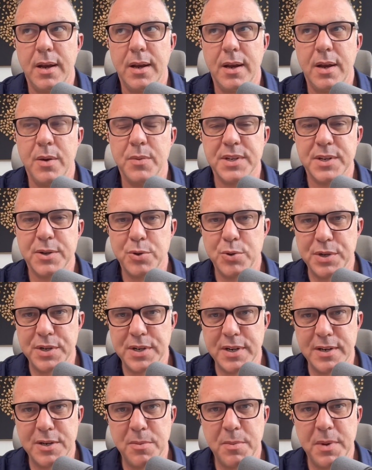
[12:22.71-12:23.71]
it was
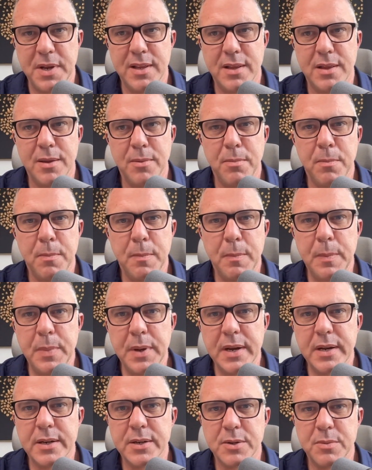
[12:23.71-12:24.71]
interesting to me that the
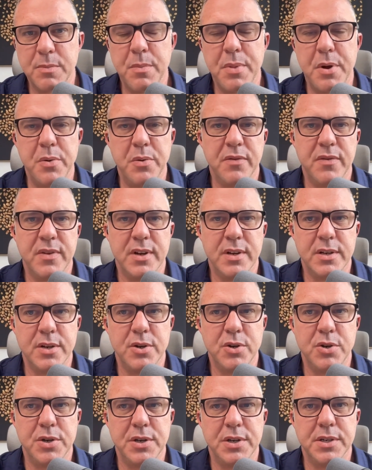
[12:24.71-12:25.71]
biggest bone of
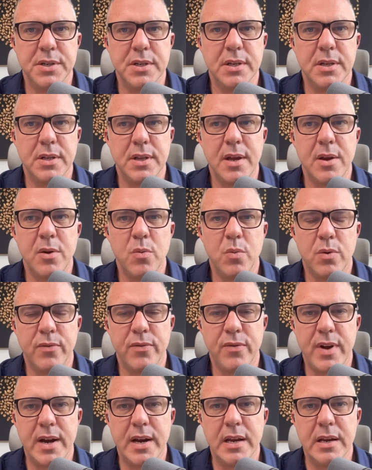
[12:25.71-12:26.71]
contention is that they were
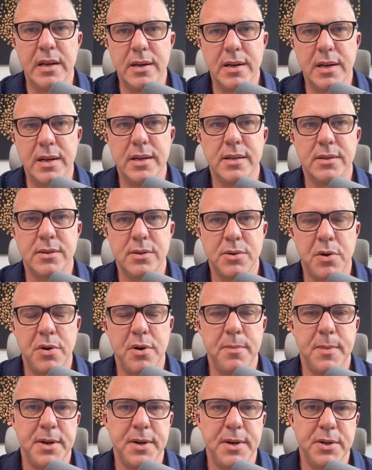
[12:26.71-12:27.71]
fighting against
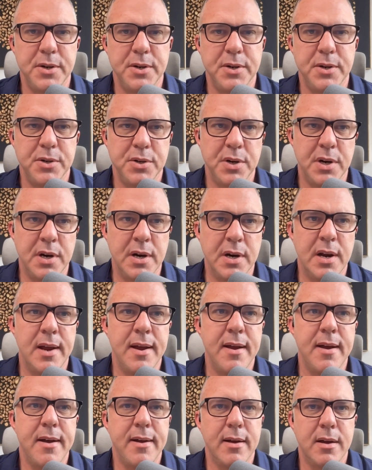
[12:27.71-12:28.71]
automation and AI
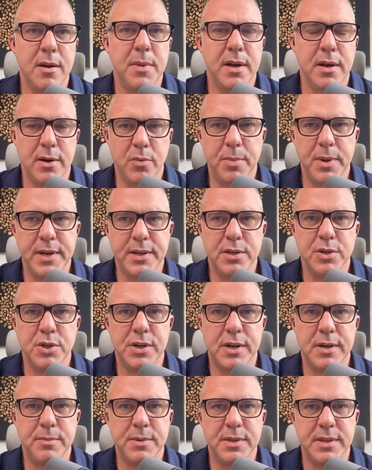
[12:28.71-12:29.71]
coming in and replacing
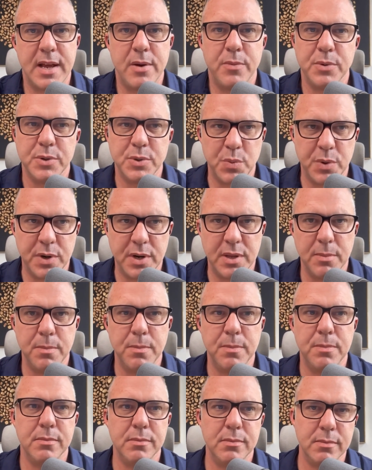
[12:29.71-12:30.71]
jobs. That was one of
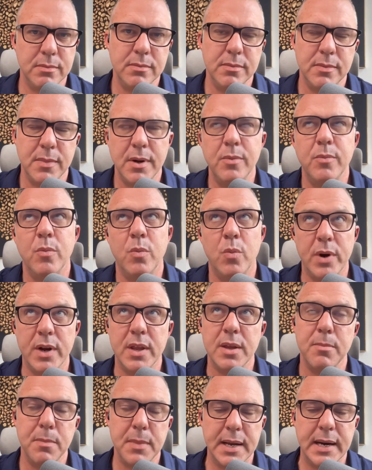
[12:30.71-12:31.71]
the
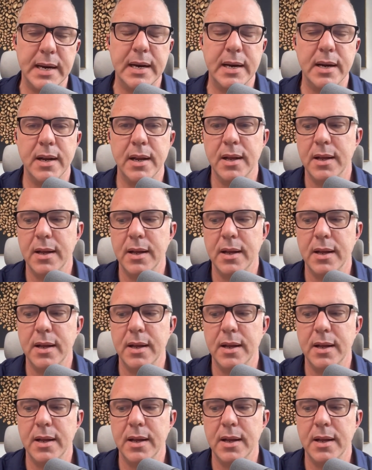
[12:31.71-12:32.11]
many